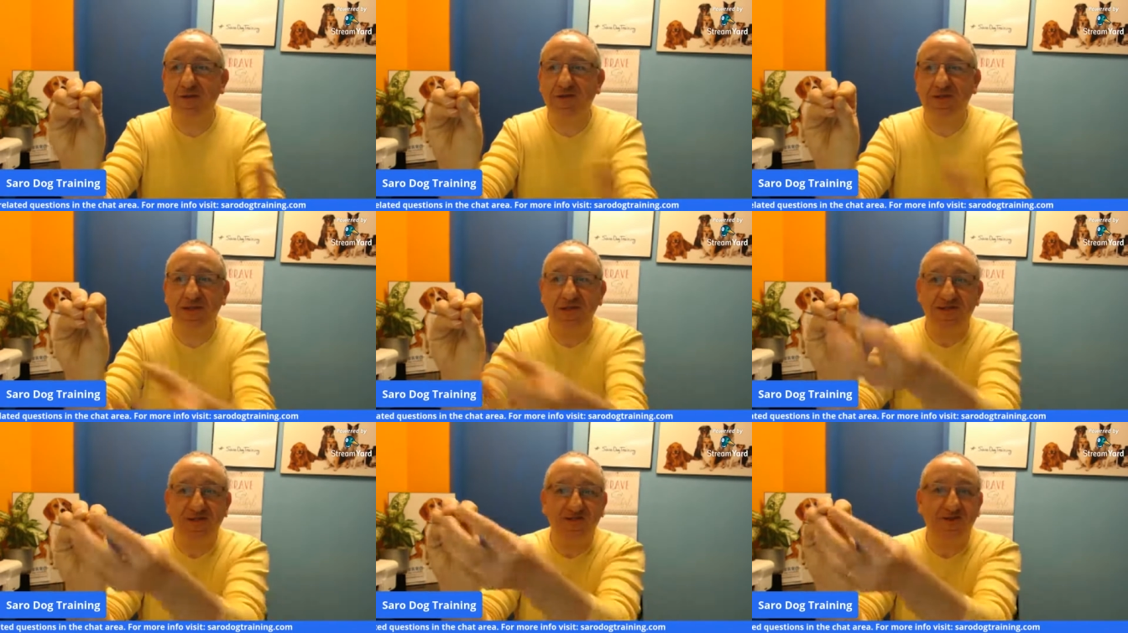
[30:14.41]

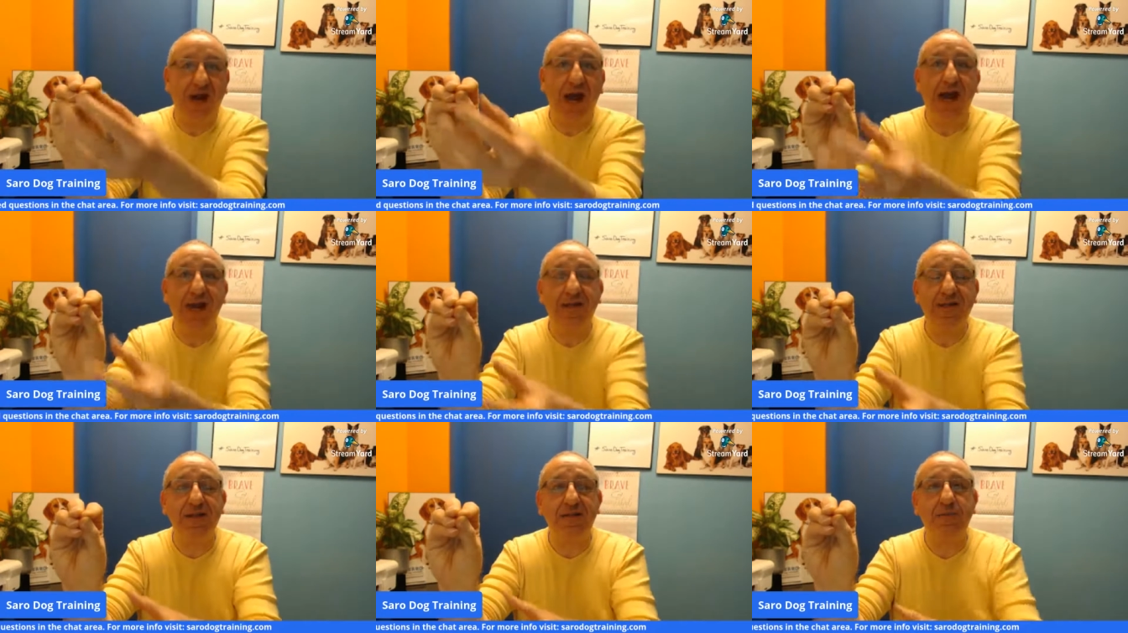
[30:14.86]

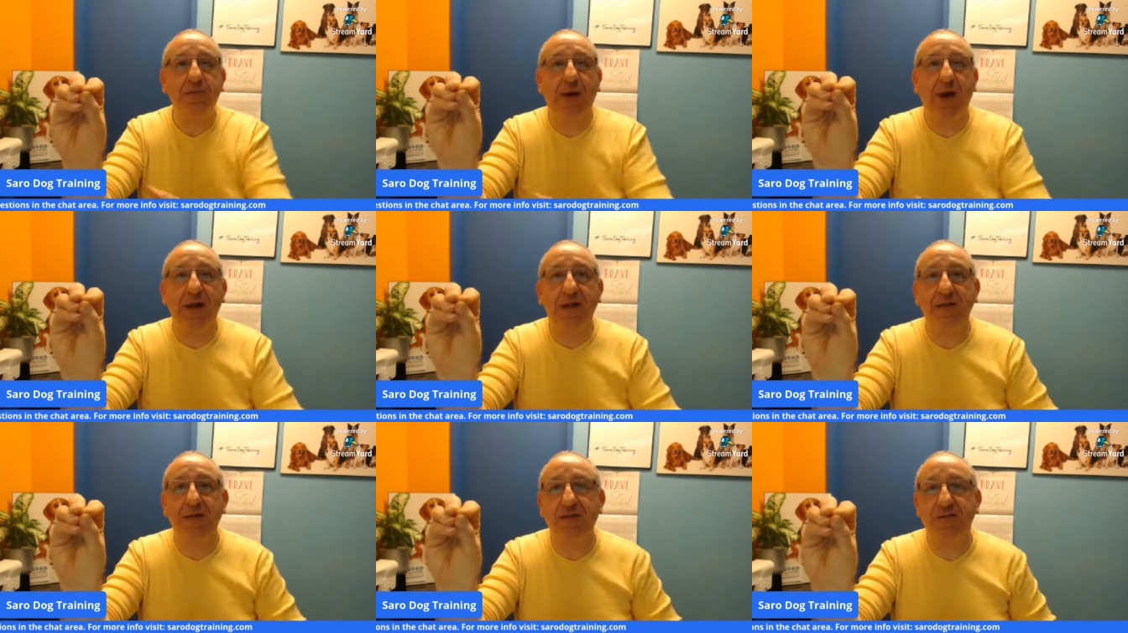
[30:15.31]
distracted
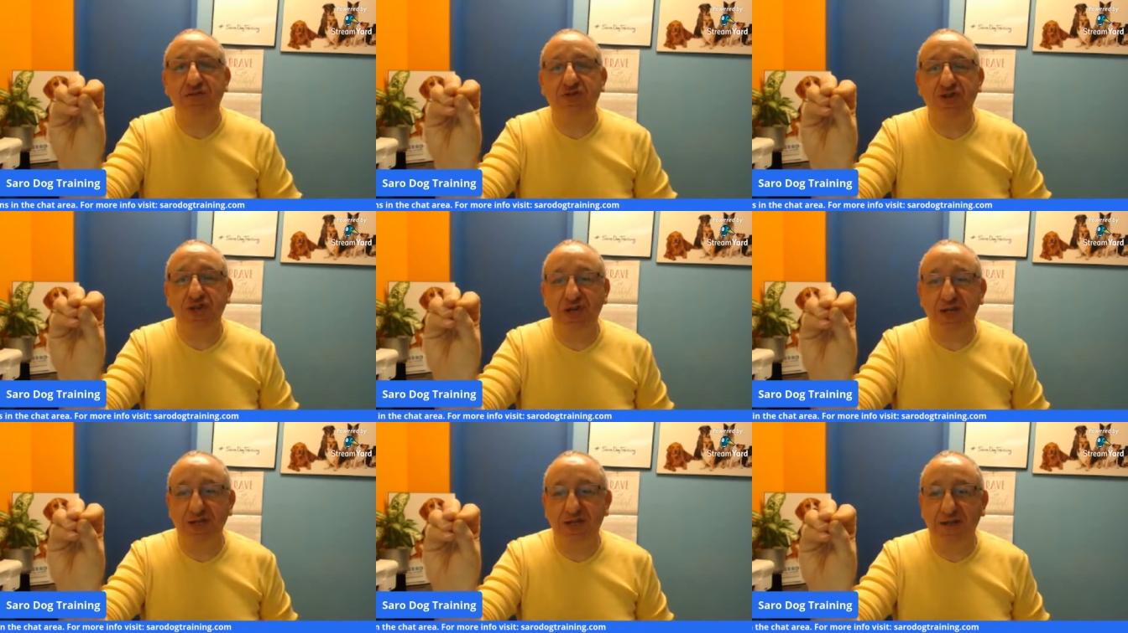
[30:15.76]
by the
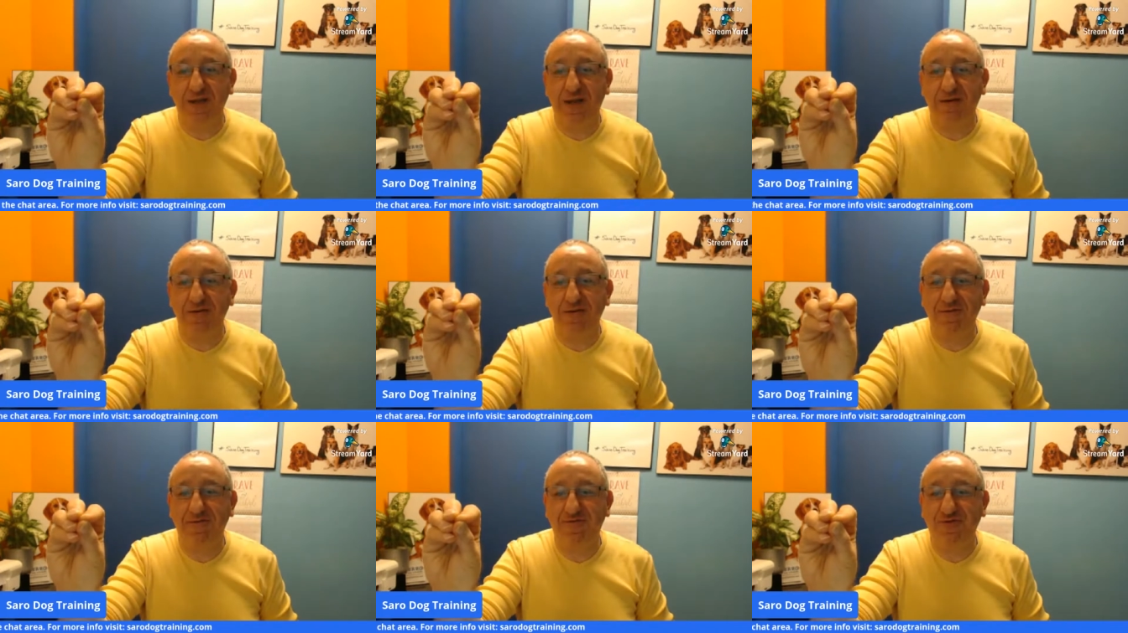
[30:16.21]
treat
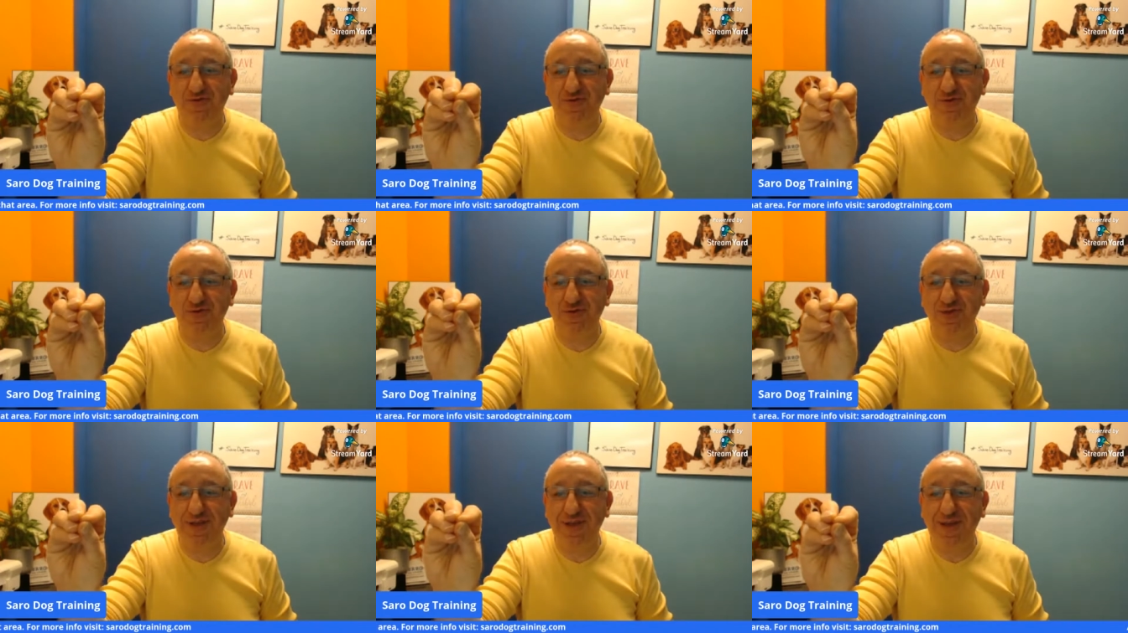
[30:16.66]
and the
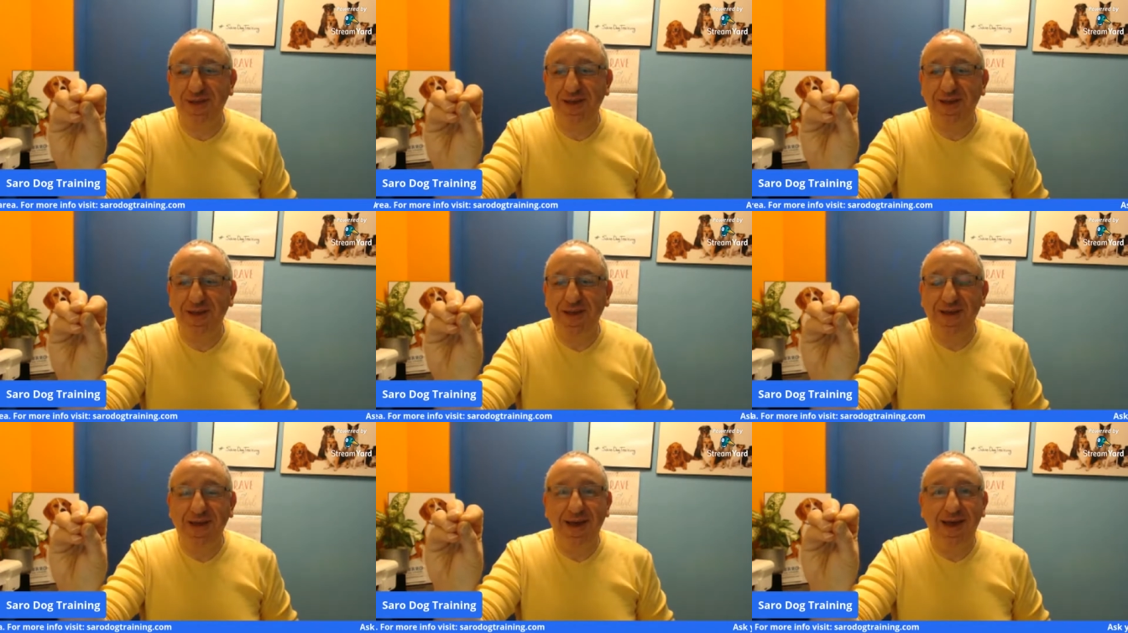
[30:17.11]
food
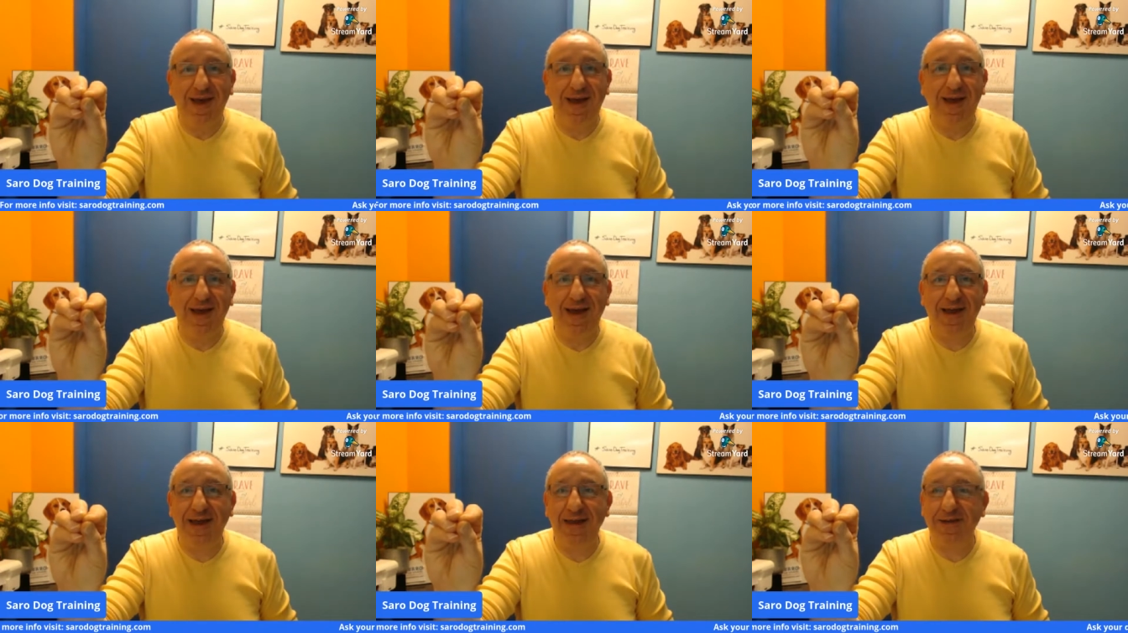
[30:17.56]

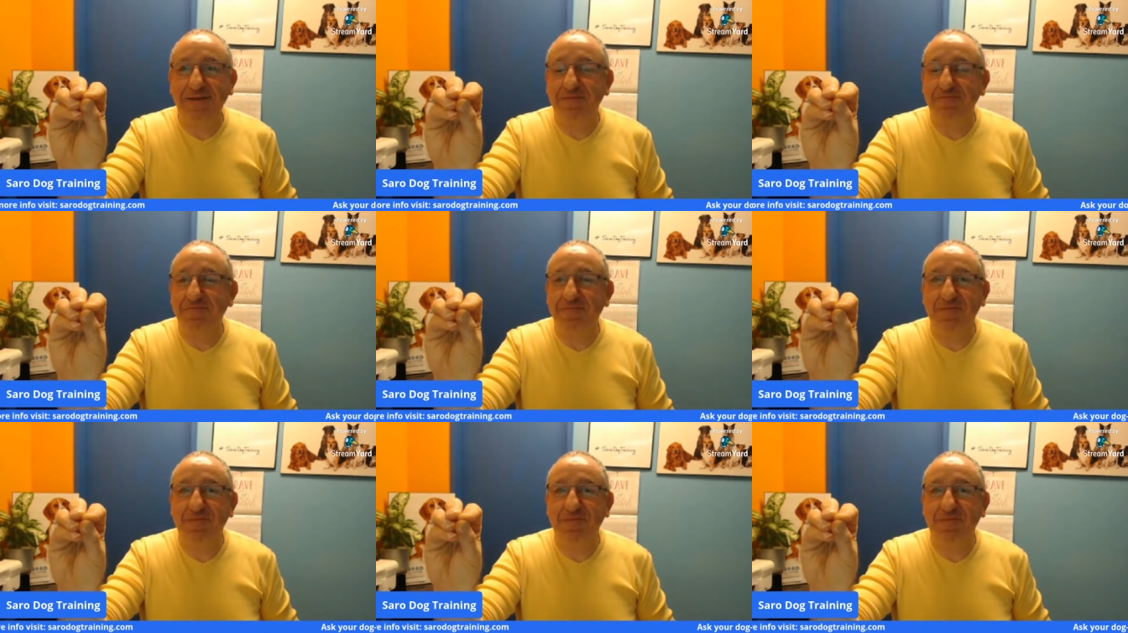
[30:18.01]
and